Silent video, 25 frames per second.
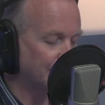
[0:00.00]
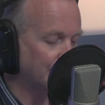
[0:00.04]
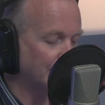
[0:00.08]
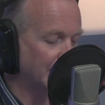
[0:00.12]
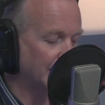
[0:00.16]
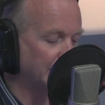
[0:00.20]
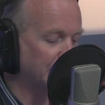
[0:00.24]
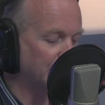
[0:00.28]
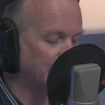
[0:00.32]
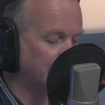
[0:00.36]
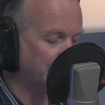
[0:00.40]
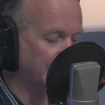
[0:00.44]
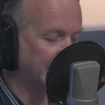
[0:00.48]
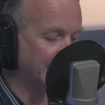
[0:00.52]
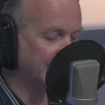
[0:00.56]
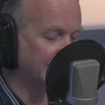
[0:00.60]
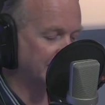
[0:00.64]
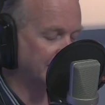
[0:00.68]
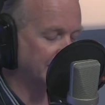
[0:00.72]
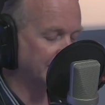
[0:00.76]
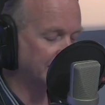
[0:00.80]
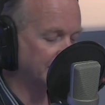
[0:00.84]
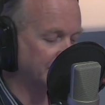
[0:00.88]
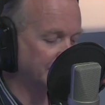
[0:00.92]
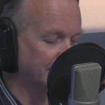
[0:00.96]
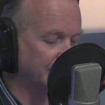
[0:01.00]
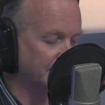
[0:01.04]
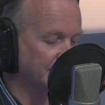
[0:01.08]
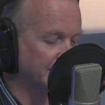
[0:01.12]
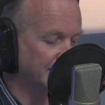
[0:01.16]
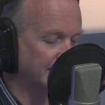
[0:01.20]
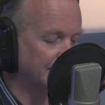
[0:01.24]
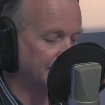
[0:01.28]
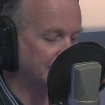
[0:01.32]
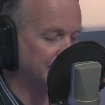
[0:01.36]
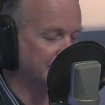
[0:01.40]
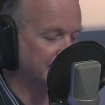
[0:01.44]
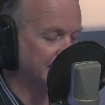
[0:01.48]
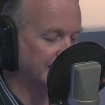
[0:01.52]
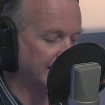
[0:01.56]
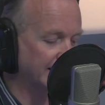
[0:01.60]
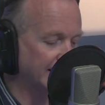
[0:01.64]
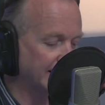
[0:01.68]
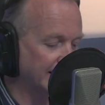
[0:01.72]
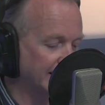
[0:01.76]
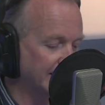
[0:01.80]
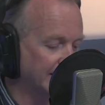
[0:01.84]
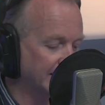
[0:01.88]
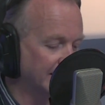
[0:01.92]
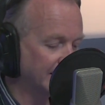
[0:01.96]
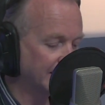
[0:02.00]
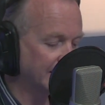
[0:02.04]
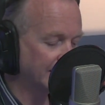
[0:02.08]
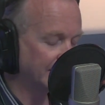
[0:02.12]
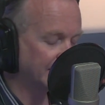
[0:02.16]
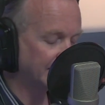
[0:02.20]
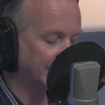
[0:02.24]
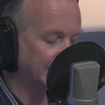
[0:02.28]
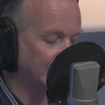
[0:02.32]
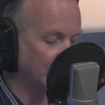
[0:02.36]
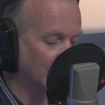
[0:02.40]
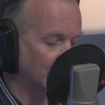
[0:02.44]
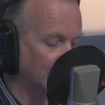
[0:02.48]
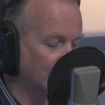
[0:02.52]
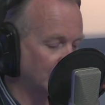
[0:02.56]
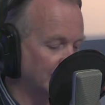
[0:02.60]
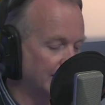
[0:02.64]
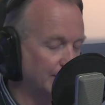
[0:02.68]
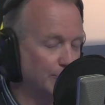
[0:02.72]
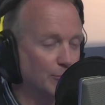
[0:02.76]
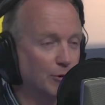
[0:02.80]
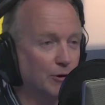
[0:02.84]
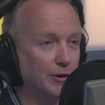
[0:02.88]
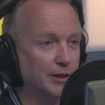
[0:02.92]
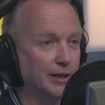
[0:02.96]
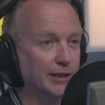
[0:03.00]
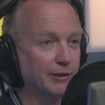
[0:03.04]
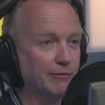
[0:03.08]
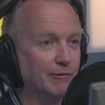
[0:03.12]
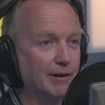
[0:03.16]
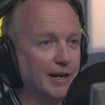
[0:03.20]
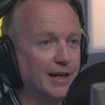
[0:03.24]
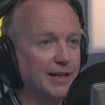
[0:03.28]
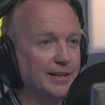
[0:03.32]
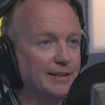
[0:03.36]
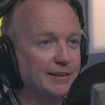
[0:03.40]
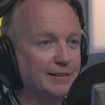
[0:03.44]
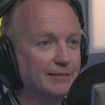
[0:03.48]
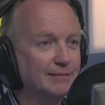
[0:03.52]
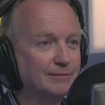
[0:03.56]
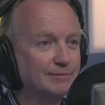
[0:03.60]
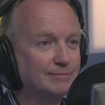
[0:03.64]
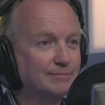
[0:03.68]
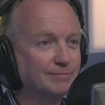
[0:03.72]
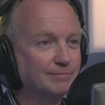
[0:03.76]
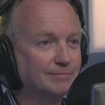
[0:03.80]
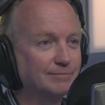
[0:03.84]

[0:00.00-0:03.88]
and you've picked out for us him singing The Early Morning Rain. Yeah.